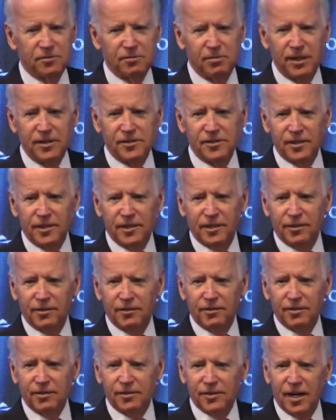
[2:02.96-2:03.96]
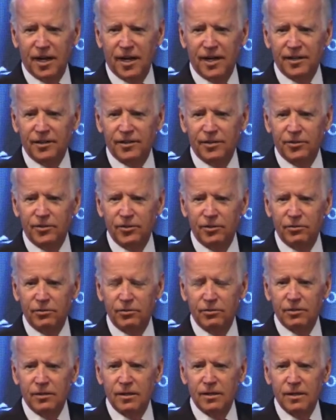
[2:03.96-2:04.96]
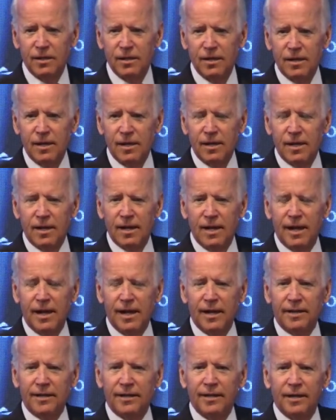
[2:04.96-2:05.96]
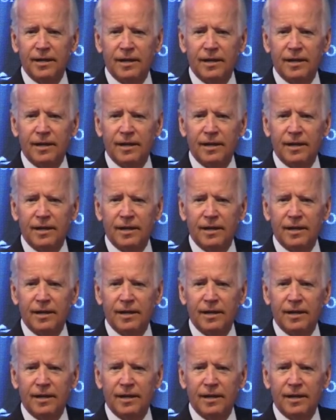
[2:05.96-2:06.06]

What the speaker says: basically are designed to do. And,